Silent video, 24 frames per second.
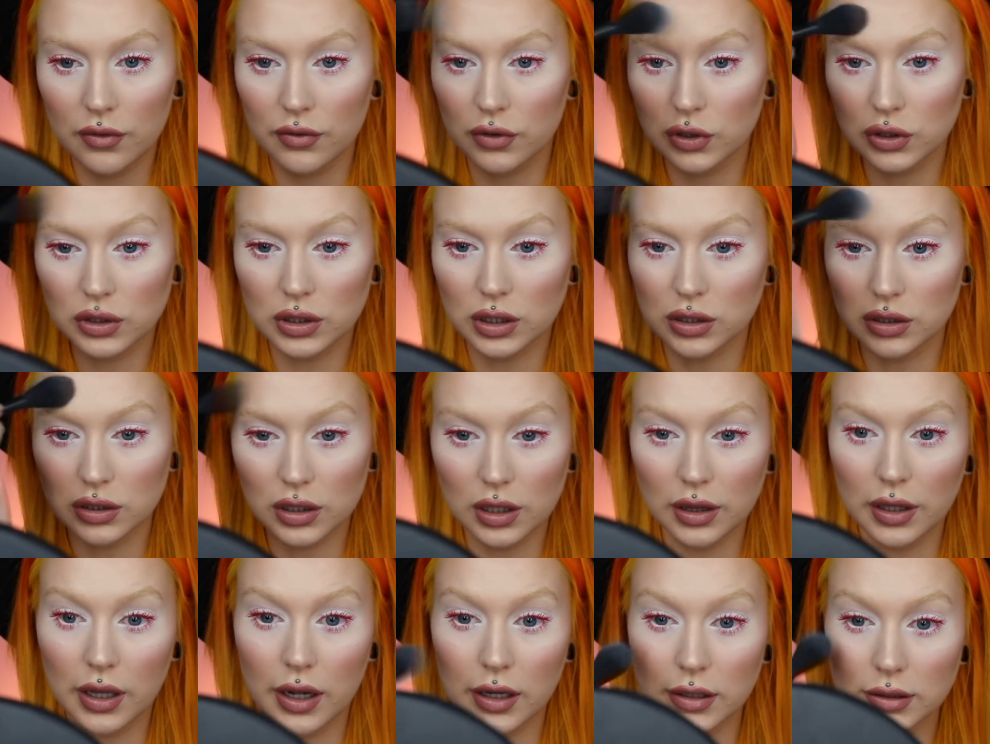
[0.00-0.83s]
for such
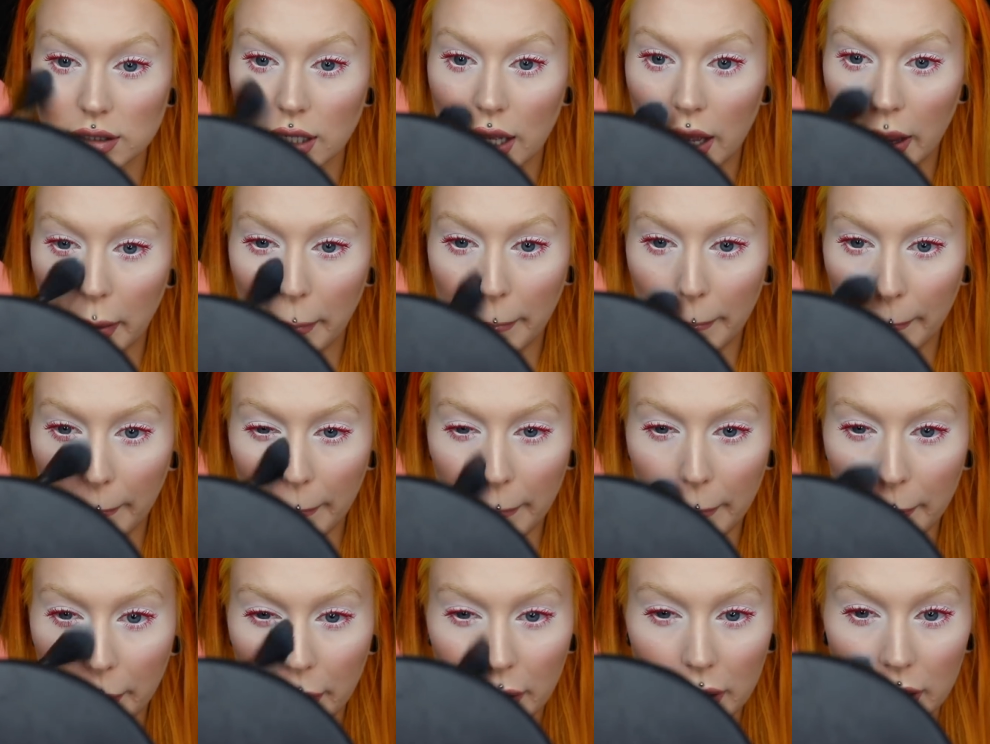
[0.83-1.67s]
a long time
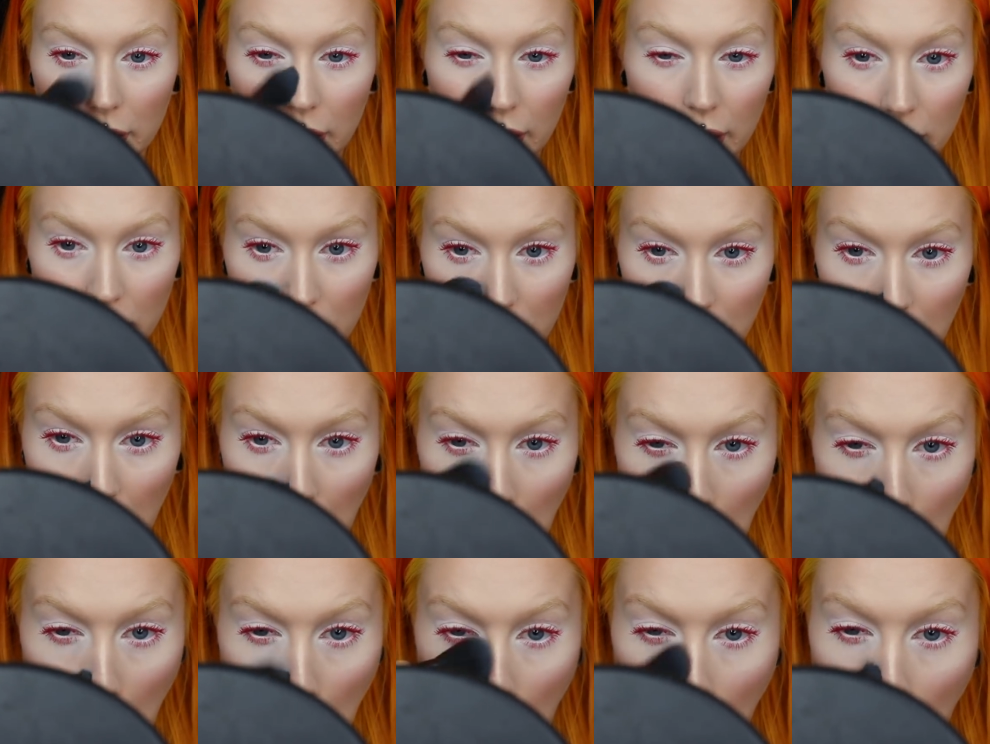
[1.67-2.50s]
but I
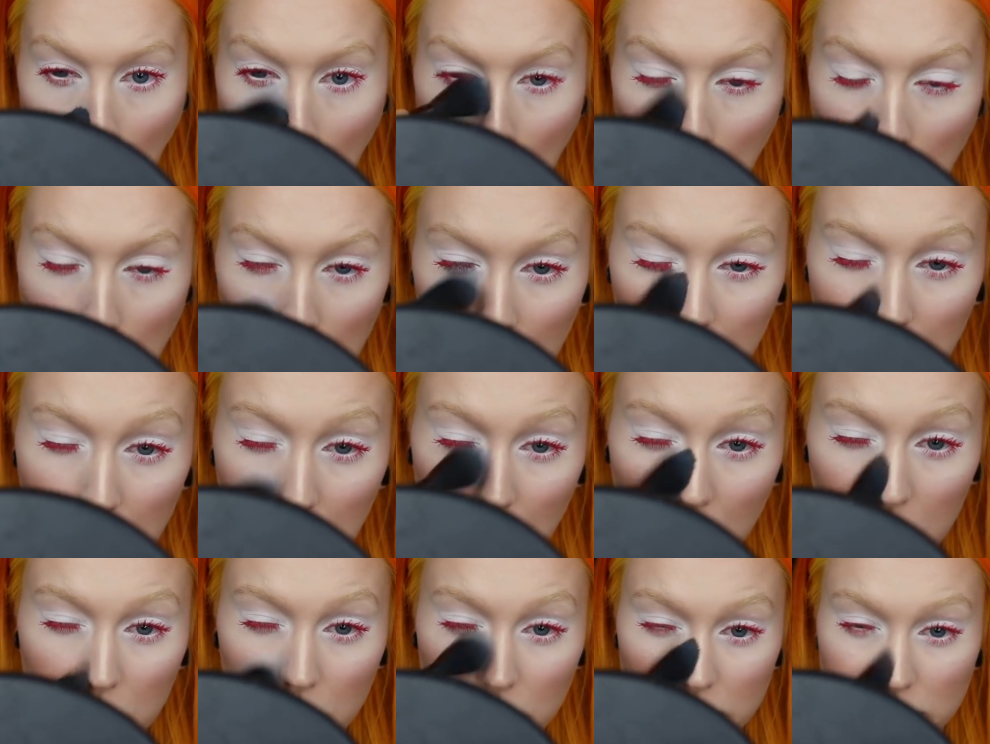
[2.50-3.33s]
I know
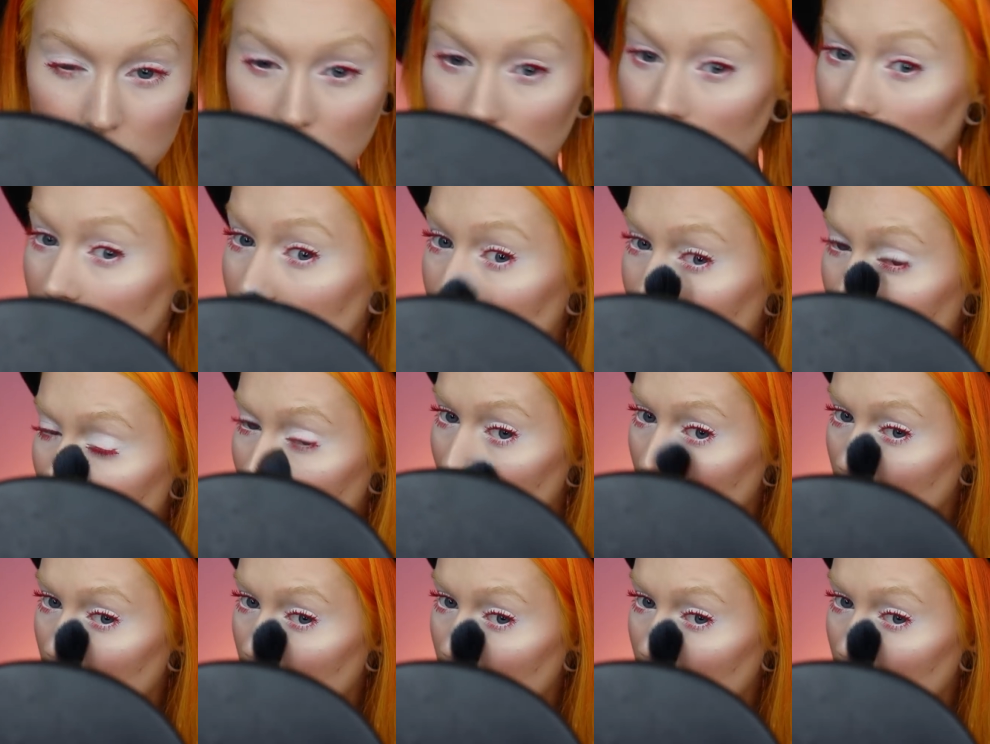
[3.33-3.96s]
I wasn't um,